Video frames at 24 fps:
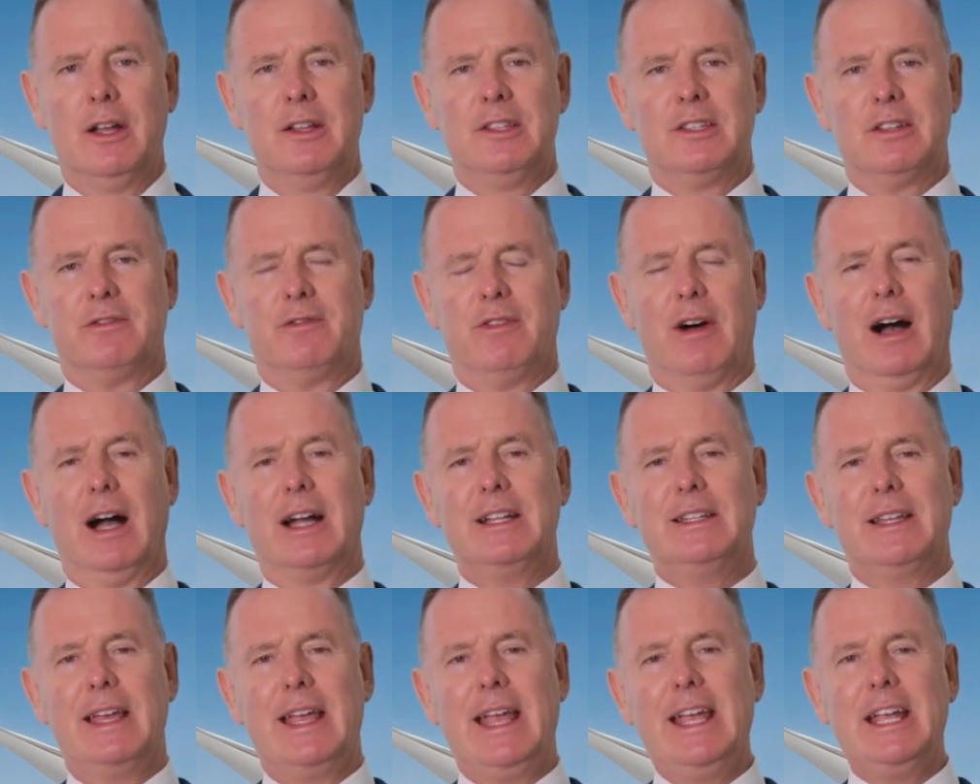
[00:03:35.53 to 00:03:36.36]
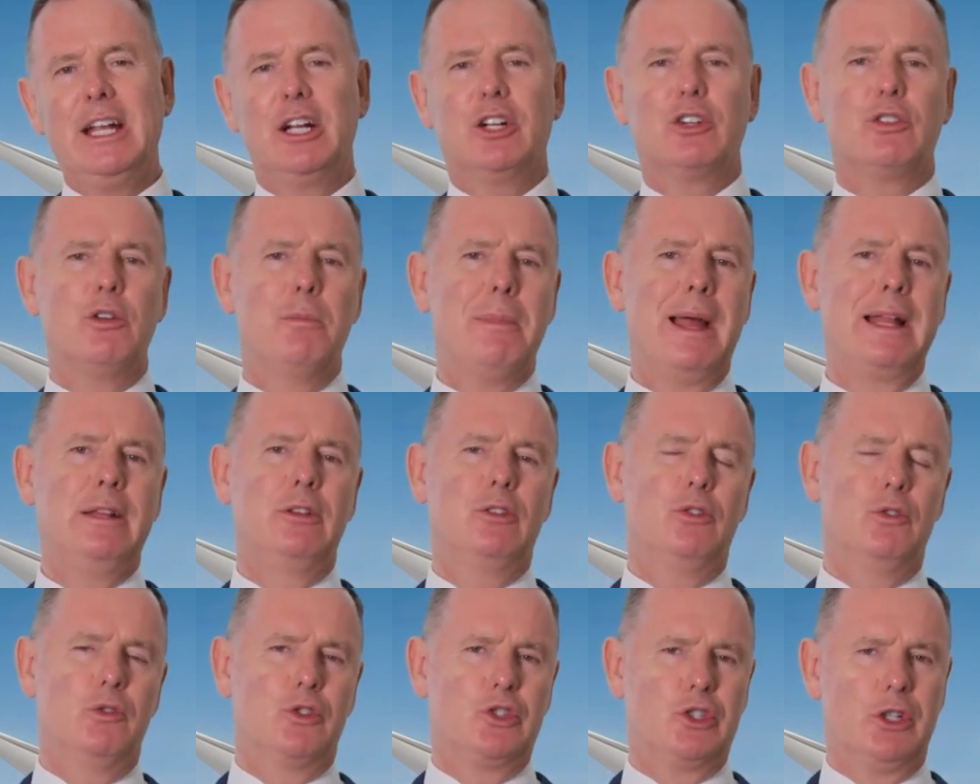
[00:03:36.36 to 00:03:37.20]
to find
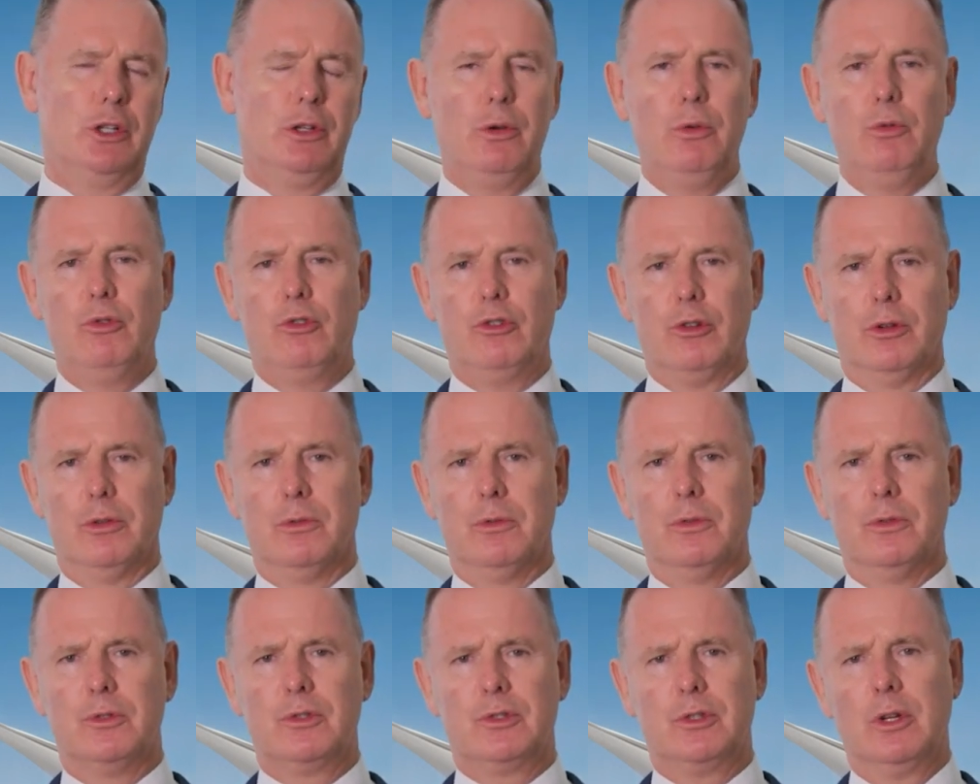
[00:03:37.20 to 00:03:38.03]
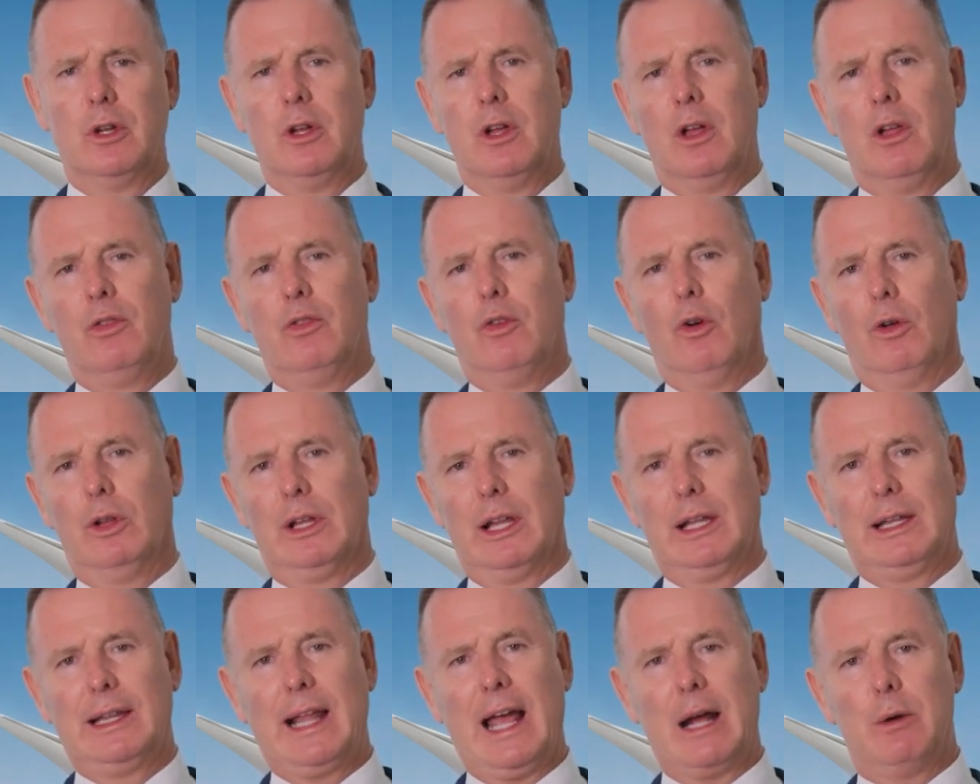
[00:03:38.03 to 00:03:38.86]
incremental solutions that
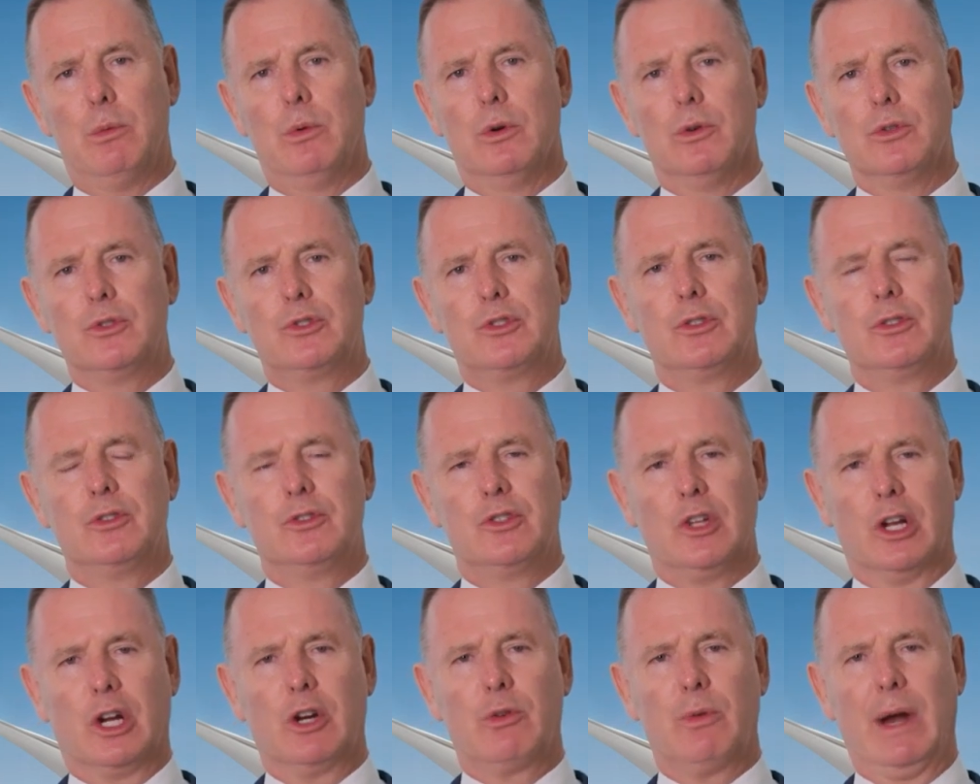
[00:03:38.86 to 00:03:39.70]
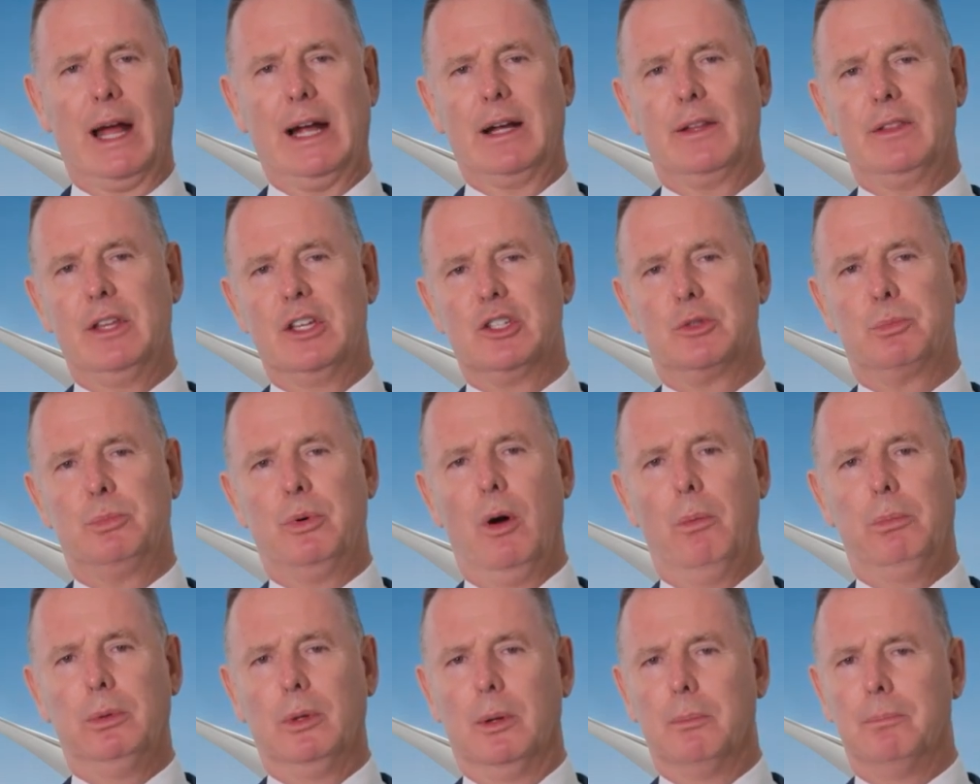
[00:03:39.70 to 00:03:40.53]
will allow us to crack this
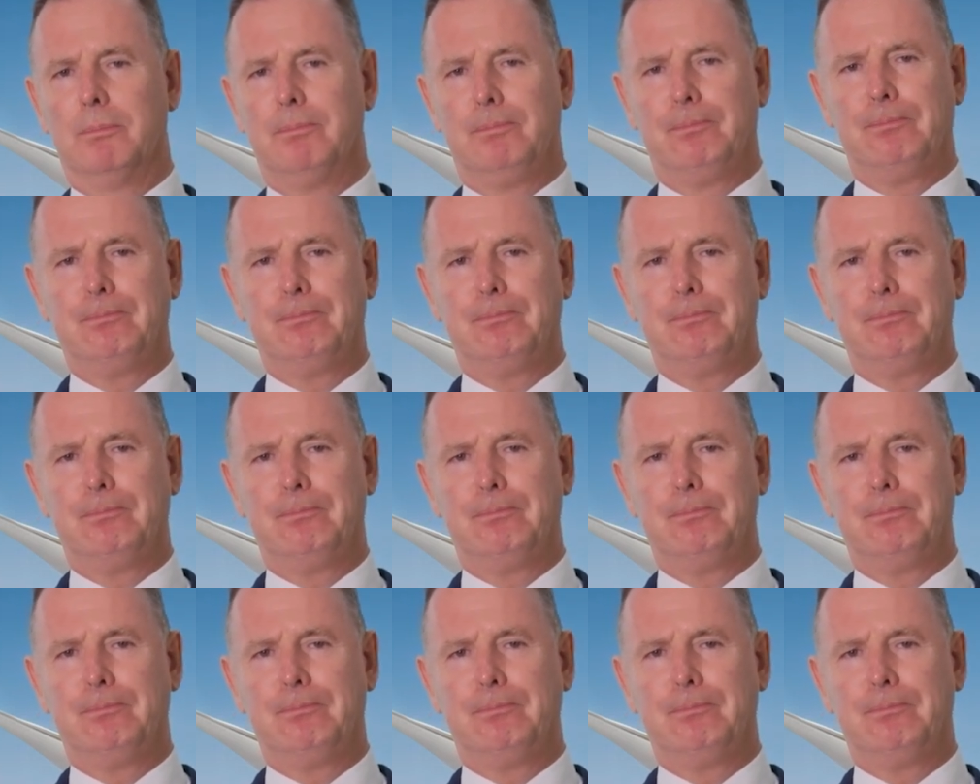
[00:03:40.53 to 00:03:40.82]
problem.